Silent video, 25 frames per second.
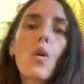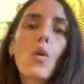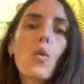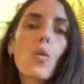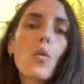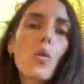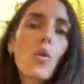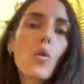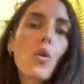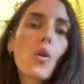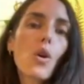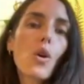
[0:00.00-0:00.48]

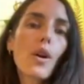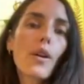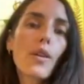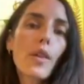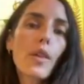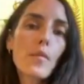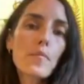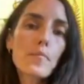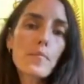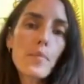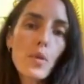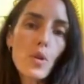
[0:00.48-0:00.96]
or
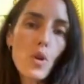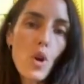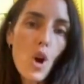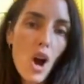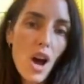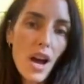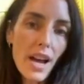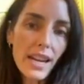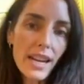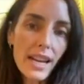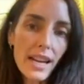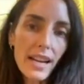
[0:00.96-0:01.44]
the
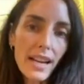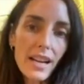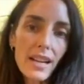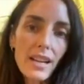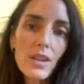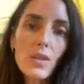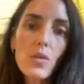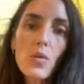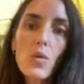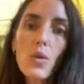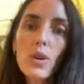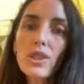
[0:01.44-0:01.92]

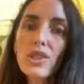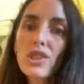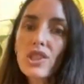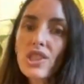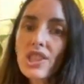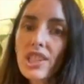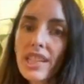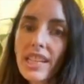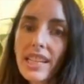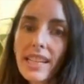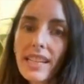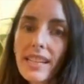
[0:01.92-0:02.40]
prana or
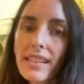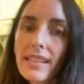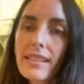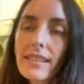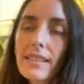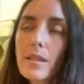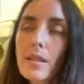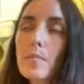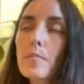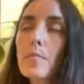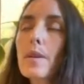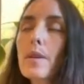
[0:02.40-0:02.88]
chi,
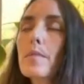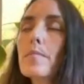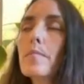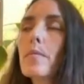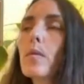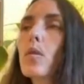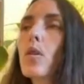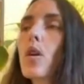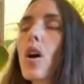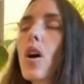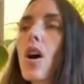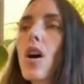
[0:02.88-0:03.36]
some
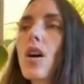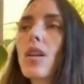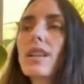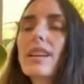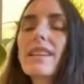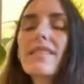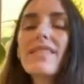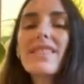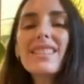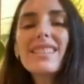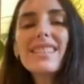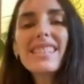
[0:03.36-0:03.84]
people call
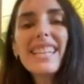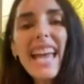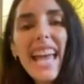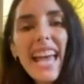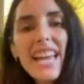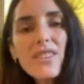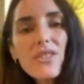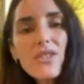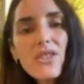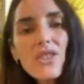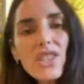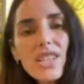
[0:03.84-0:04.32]
it, this
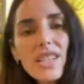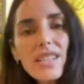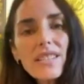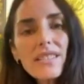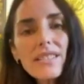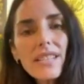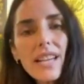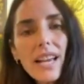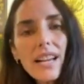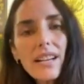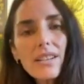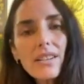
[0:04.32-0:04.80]
energy
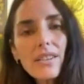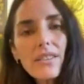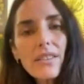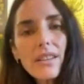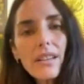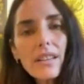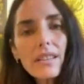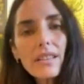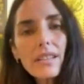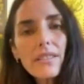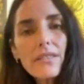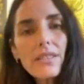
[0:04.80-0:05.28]
center
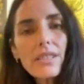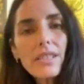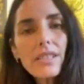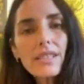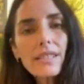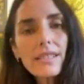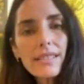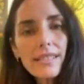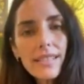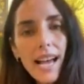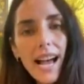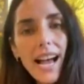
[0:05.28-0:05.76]
that lives
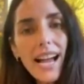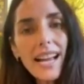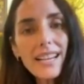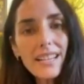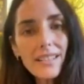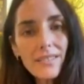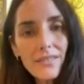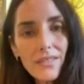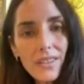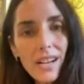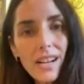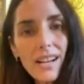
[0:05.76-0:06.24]
inside
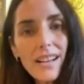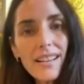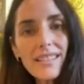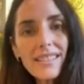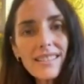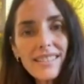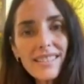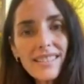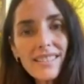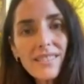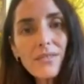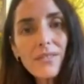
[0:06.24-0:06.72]
of
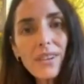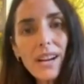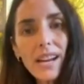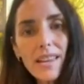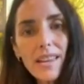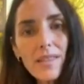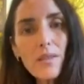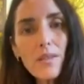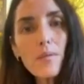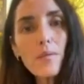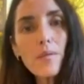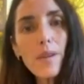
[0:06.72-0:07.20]
us,
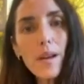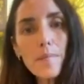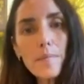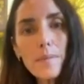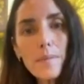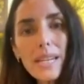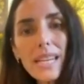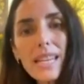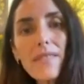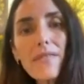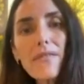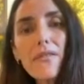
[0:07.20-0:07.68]
right? The
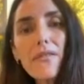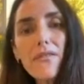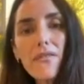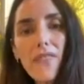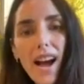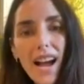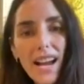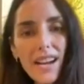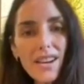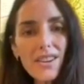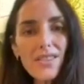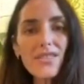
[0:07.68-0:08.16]
remedy
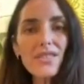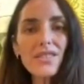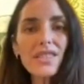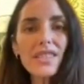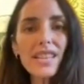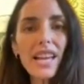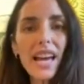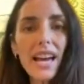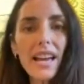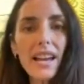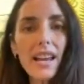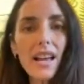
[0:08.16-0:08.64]
fires
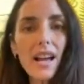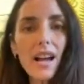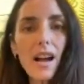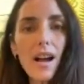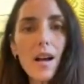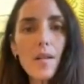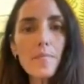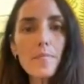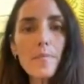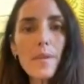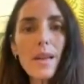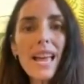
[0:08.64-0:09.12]
that
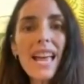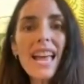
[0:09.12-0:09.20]
up